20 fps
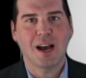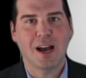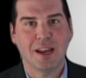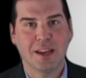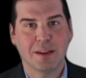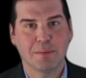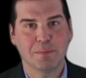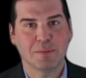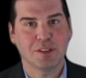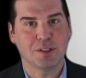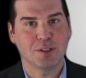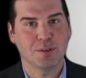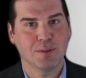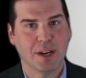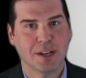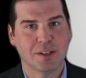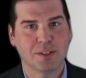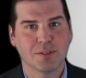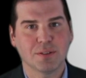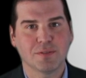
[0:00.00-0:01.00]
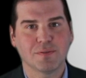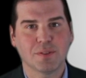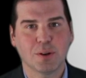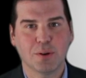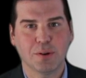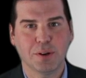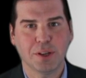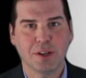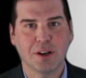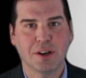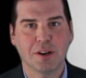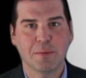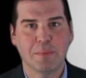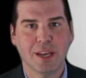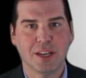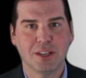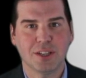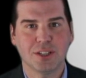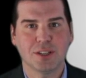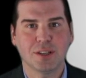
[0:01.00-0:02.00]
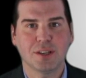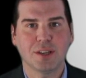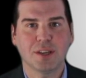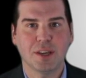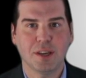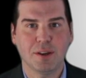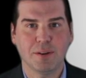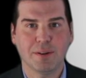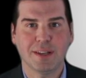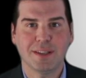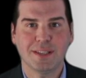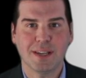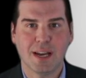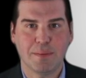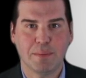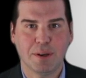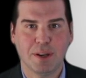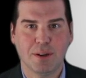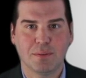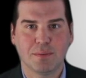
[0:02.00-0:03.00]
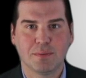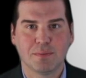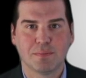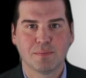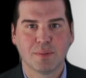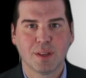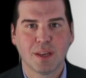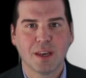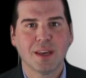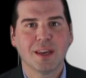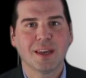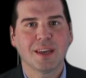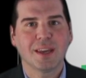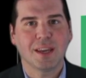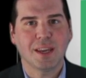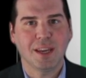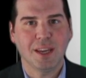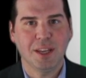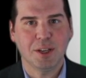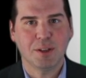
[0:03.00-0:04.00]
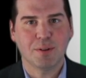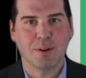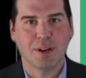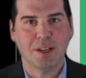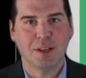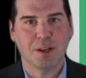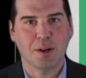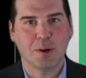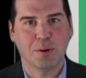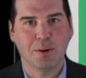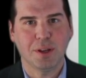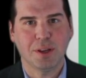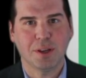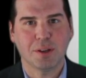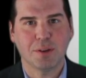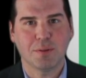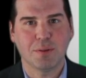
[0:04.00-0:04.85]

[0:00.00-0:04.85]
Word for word: I am the Director of Coding Automation here at Domino. Integrating coding